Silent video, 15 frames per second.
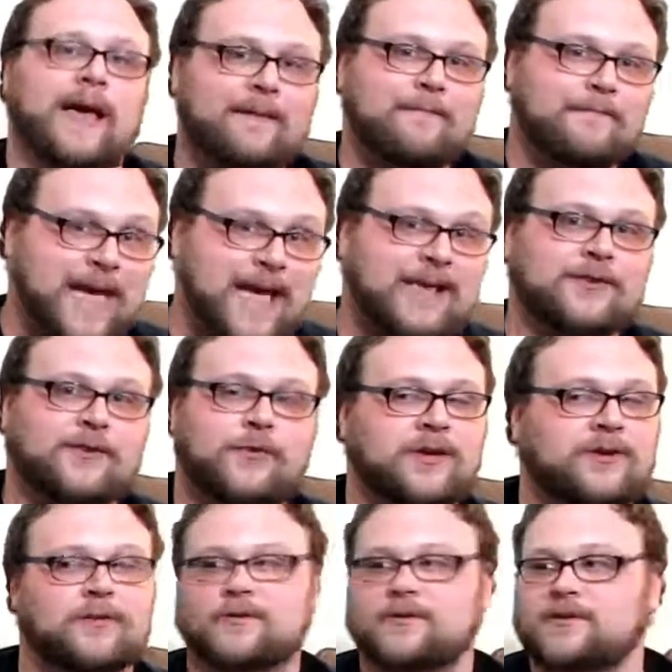and makes
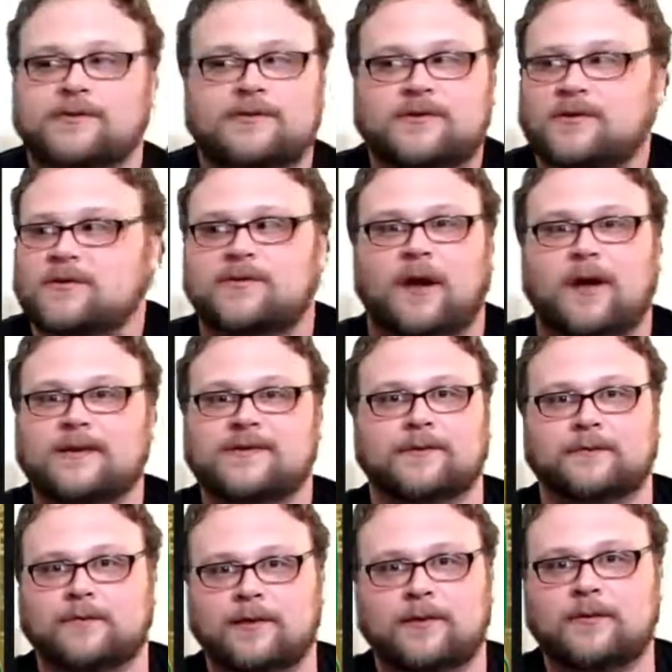creatures. Just
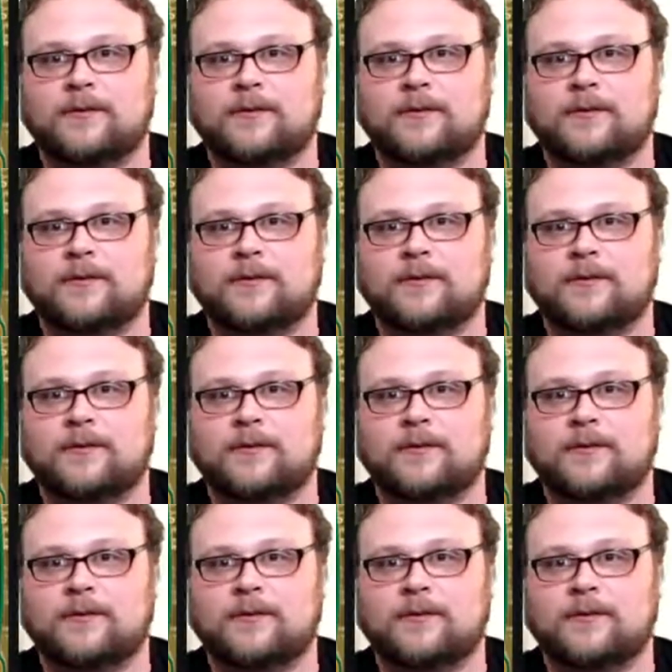awesome.